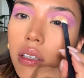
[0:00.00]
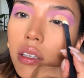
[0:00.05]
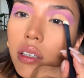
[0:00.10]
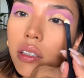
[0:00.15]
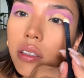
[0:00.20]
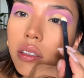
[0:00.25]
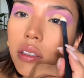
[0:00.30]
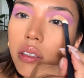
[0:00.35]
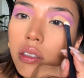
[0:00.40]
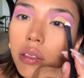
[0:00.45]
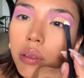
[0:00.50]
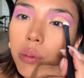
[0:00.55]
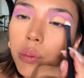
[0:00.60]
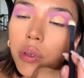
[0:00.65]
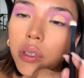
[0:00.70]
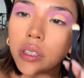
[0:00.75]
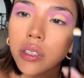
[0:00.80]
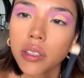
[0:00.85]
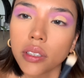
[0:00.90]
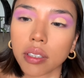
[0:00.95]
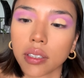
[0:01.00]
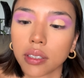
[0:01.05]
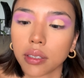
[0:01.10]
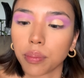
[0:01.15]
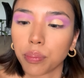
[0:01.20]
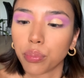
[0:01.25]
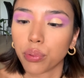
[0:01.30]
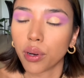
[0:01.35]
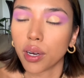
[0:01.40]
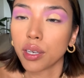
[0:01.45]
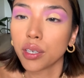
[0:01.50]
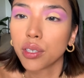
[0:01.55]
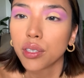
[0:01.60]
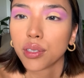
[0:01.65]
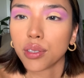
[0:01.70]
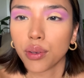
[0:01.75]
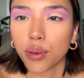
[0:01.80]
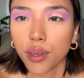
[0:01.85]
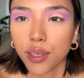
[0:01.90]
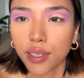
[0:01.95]
I just washed this brush
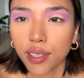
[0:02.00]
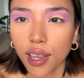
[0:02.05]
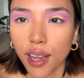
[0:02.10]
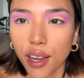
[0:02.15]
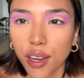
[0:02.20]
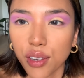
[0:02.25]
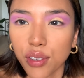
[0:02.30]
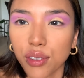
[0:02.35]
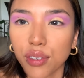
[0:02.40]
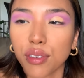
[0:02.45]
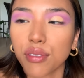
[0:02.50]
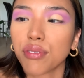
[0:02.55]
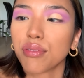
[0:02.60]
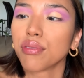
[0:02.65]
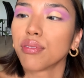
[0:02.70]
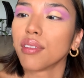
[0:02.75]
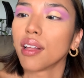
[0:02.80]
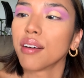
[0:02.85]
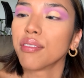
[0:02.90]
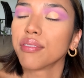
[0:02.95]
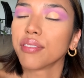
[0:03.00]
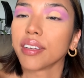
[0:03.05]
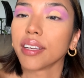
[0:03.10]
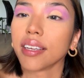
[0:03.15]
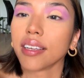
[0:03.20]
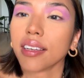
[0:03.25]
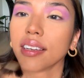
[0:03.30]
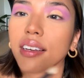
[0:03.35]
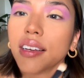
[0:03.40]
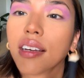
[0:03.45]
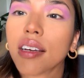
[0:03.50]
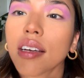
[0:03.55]
so it's extra fluffy.